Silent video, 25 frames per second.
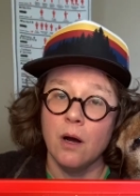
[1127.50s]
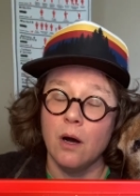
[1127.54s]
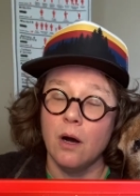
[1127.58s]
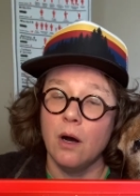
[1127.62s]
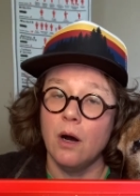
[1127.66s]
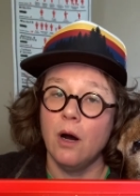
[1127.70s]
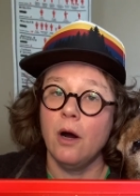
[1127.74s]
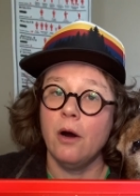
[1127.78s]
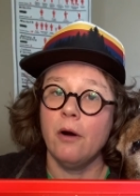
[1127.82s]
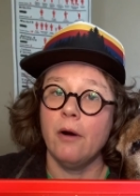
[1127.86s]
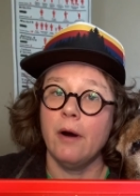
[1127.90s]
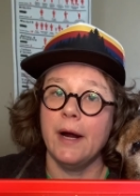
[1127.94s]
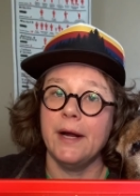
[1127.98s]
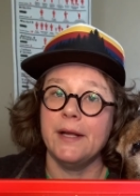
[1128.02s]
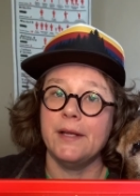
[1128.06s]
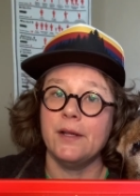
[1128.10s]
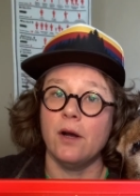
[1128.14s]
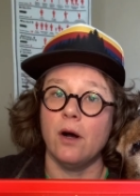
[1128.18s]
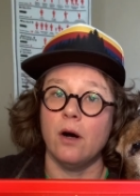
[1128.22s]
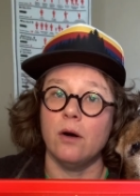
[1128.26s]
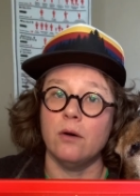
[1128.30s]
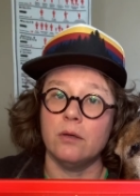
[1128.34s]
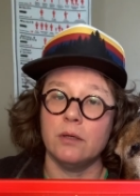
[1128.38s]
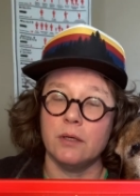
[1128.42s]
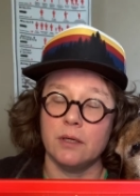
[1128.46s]
Alright,
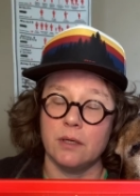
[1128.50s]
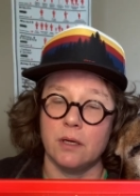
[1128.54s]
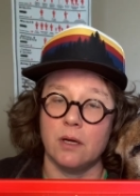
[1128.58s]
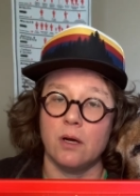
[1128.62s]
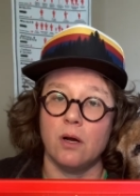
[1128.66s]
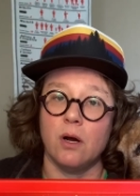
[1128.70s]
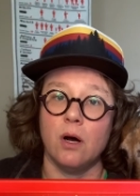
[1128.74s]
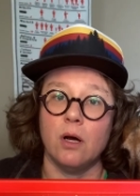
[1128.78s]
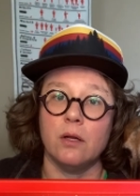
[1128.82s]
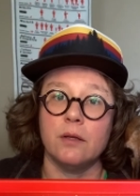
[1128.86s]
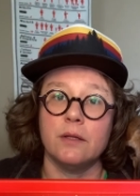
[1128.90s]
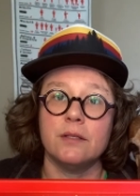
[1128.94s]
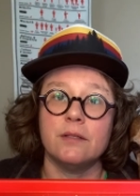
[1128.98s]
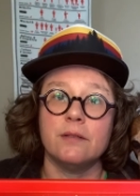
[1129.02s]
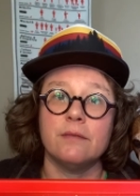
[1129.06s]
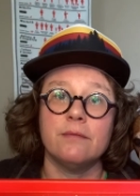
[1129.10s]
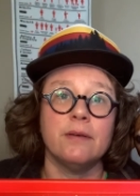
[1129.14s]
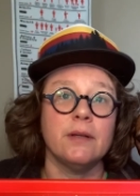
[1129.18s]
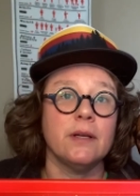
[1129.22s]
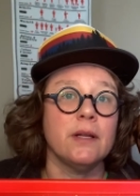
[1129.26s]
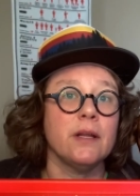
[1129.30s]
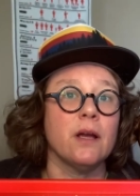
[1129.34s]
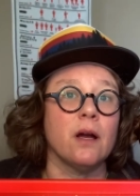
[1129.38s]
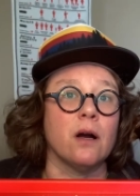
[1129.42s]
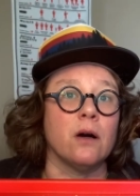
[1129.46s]
y'all, we're gonna call this a
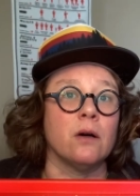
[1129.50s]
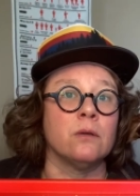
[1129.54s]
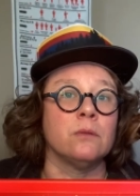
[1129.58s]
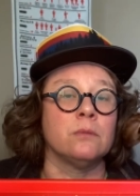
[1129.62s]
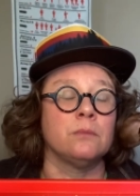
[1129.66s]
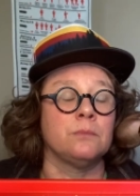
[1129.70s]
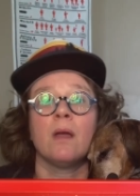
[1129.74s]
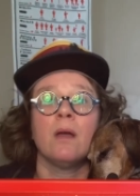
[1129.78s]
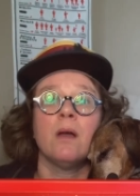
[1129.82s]
video.